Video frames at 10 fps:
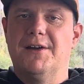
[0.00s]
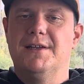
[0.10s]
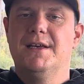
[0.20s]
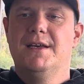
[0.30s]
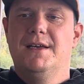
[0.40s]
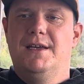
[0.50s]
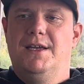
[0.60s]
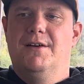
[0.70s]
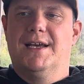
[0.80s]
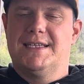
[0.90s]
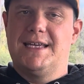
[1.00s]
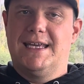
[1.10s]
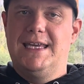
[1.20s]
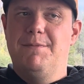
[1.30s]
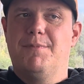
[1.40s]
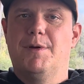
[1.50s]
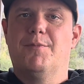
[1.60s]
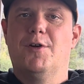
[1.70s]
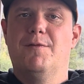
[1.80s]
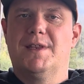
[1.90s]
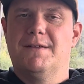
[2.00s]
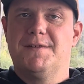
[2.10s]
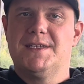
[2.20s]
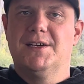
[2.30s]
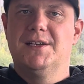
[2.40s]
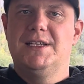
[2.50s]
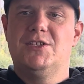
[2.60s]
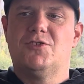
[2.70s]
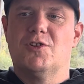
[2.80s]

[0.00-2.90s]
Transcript: And like I said, keep improving the facilities.